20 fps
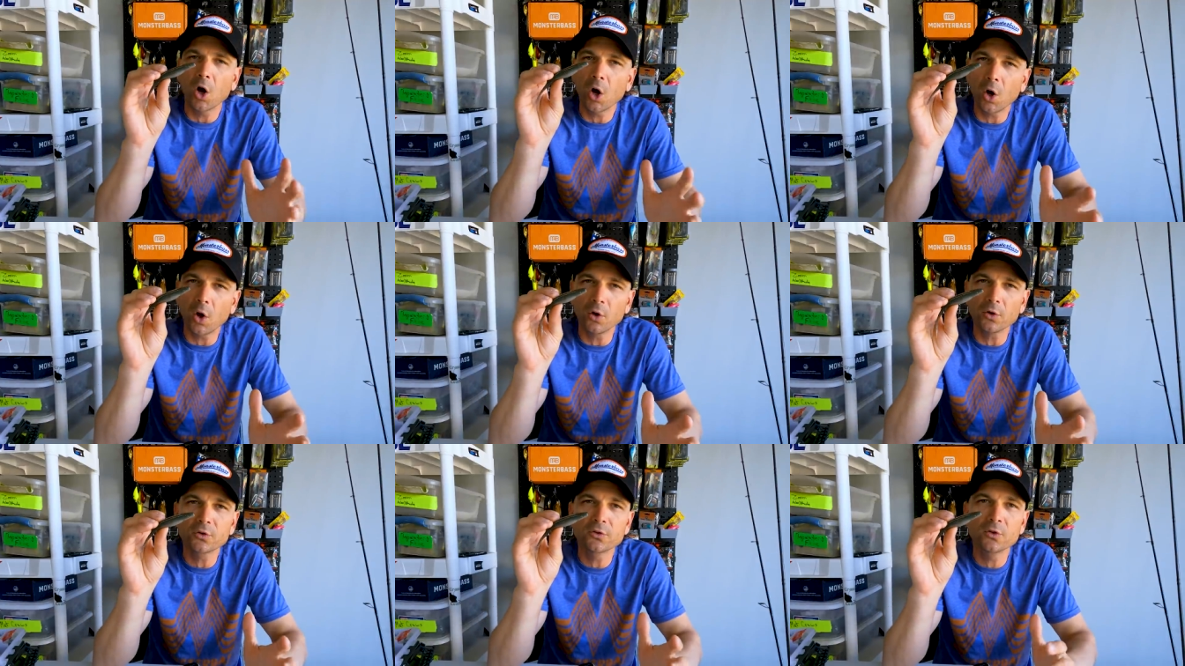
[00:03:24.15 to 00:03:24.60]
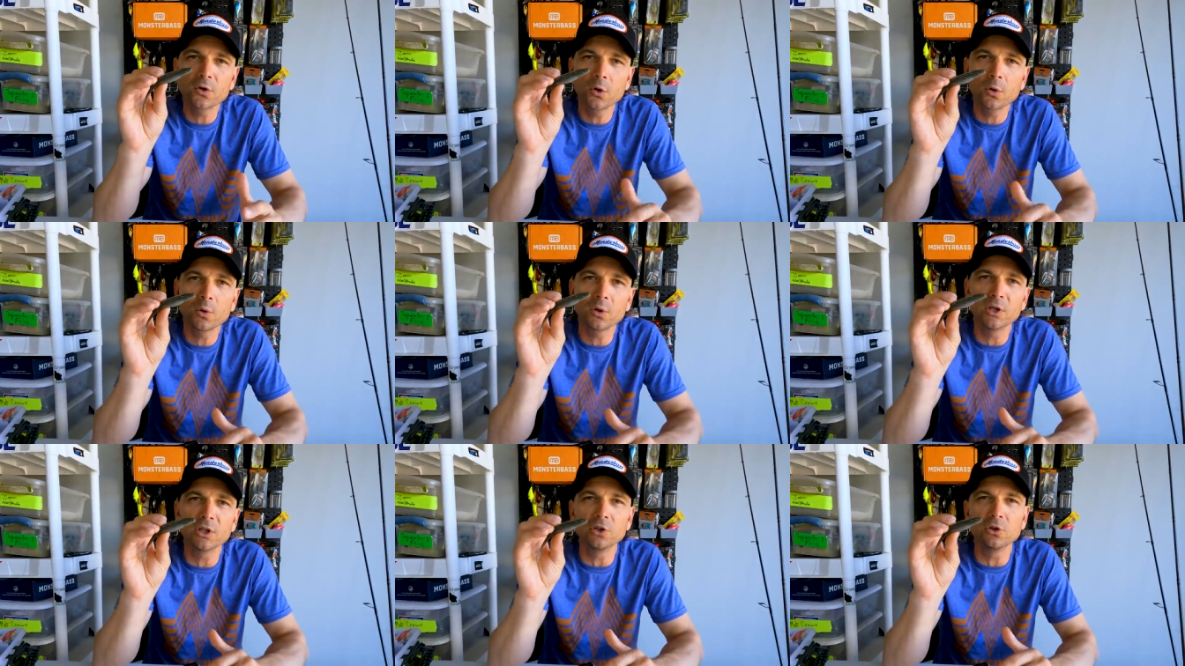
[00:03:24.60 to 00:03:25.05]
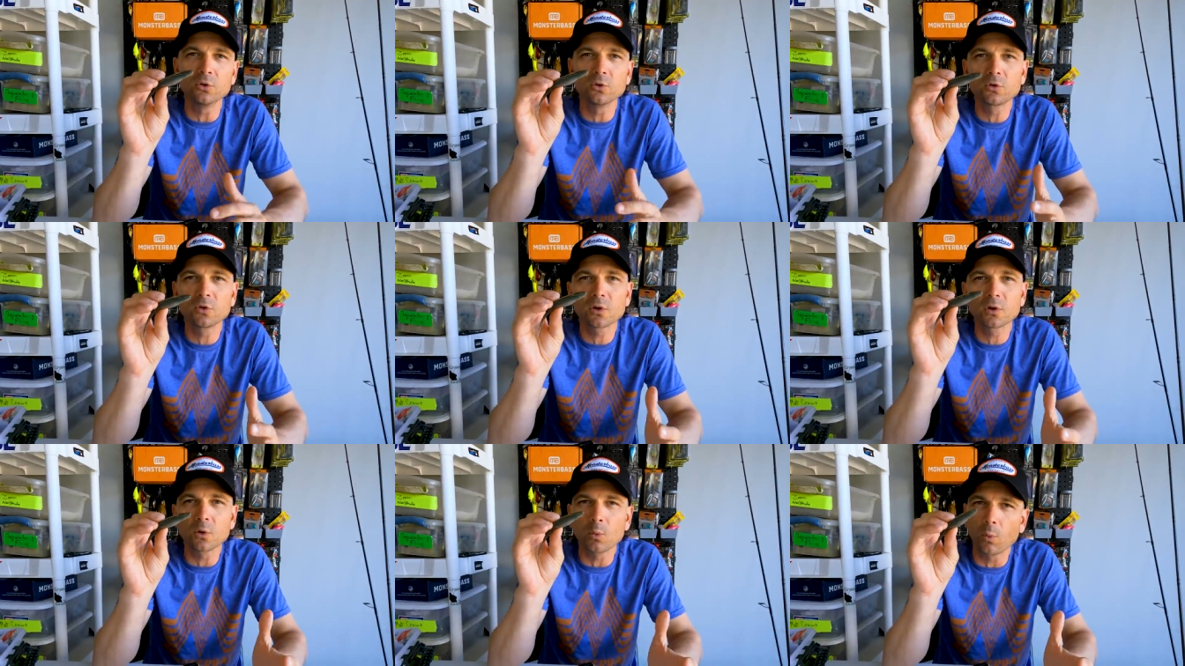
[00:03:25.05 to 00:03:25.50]
Also,
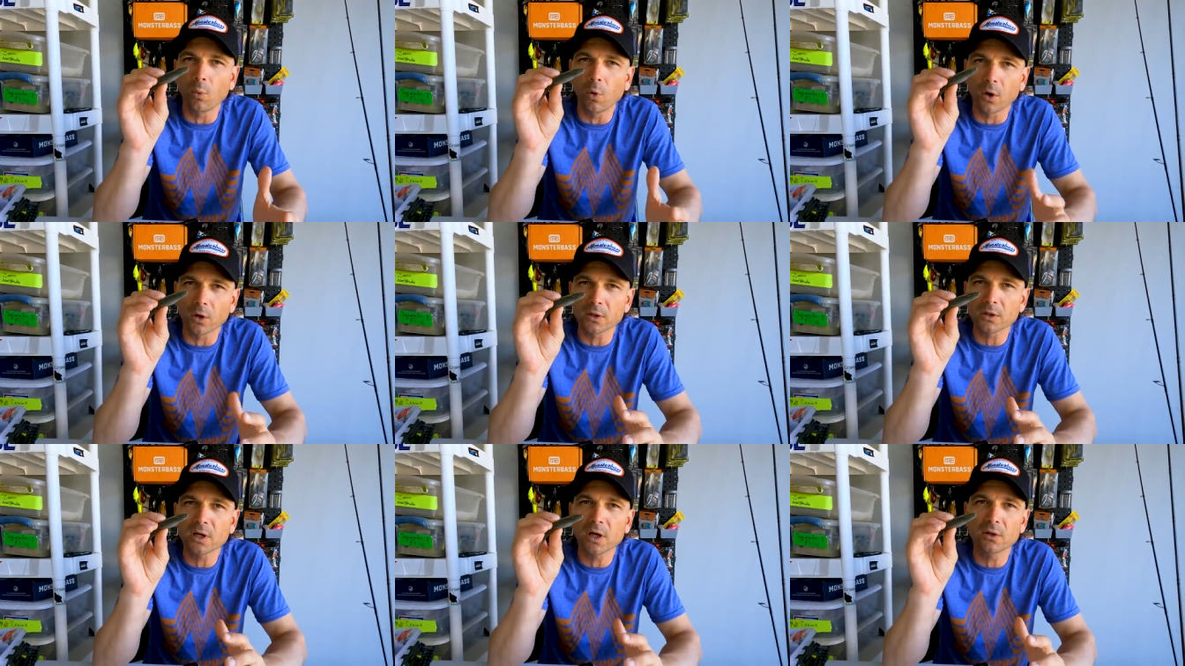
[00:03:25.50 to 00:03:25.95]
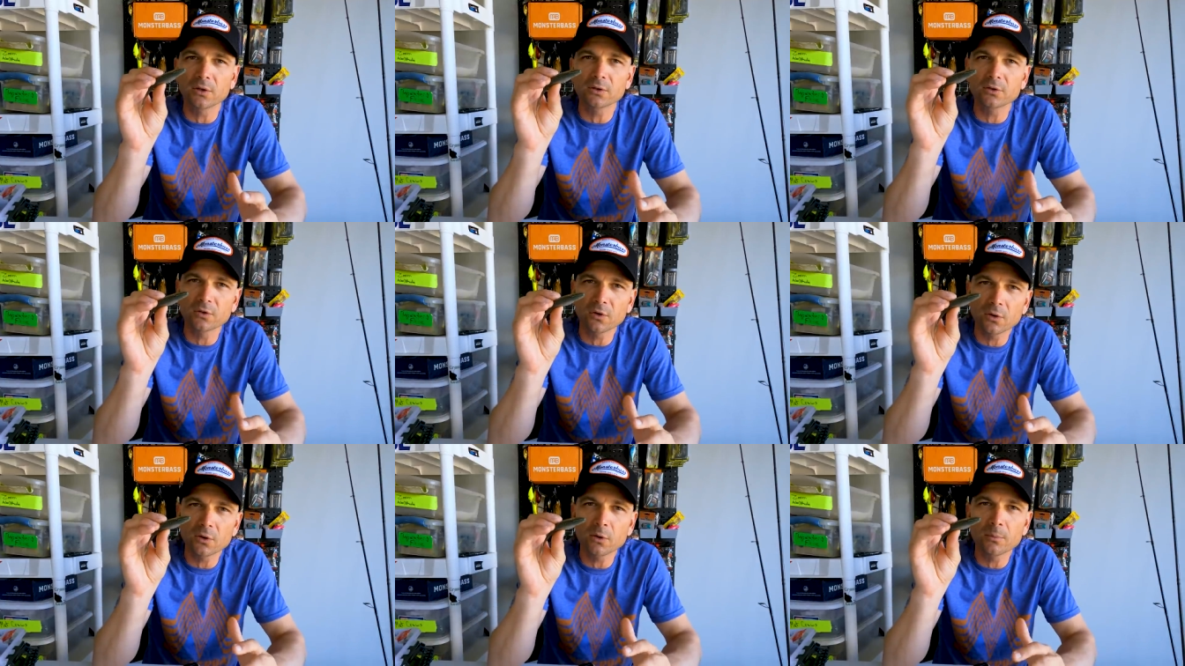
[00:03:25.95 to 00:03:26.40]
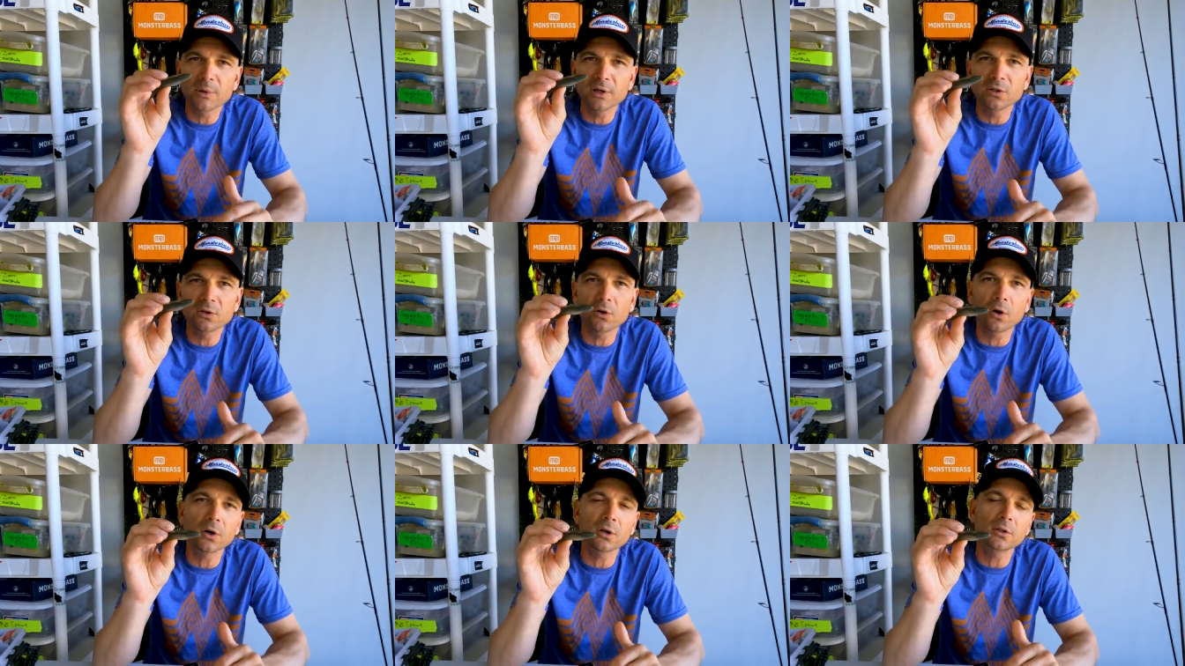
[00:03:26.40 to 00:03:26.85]
usually the watercolor is a little
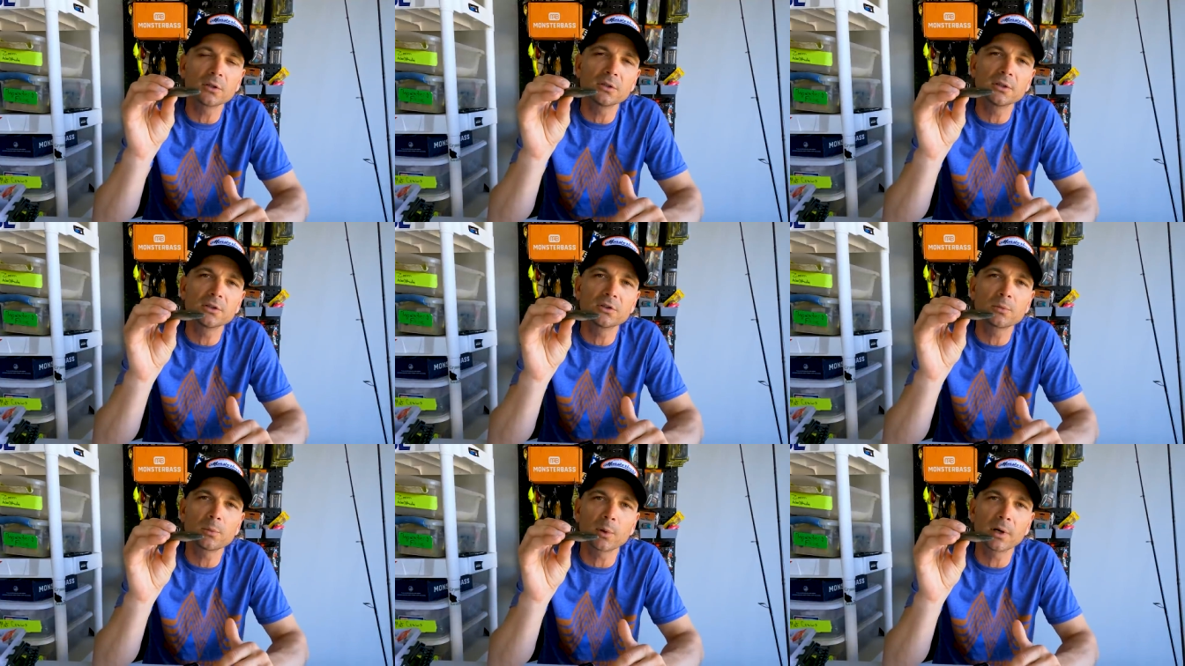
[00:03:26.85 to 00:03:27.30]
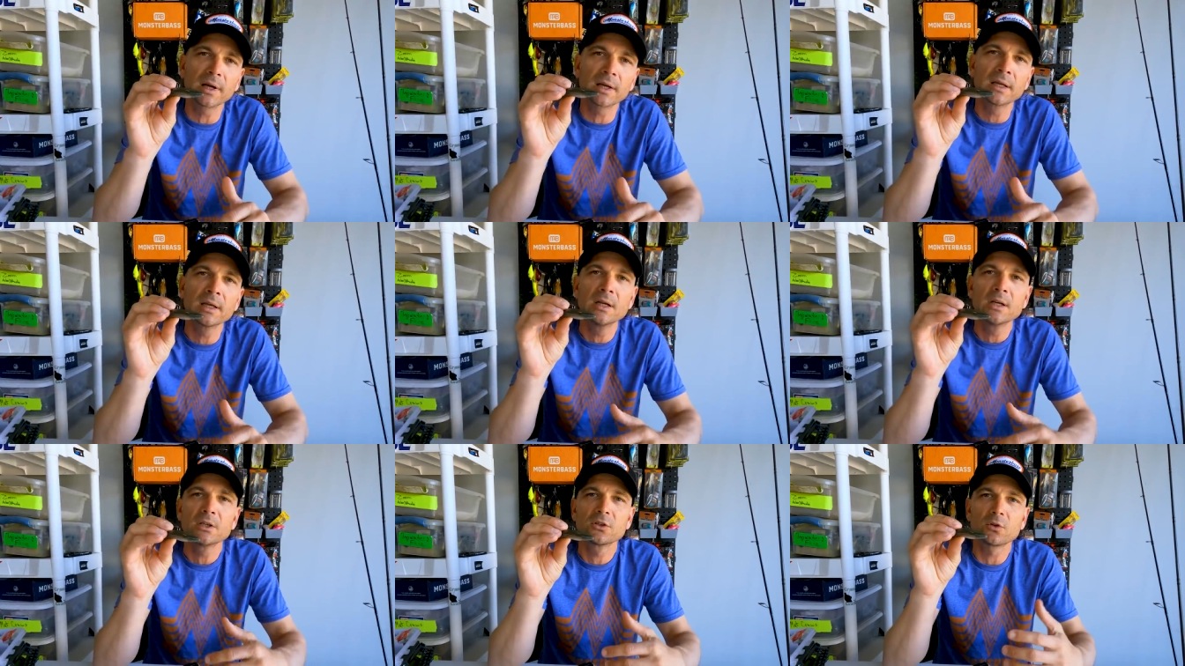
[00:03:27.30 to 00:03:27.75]
bit darker in spring,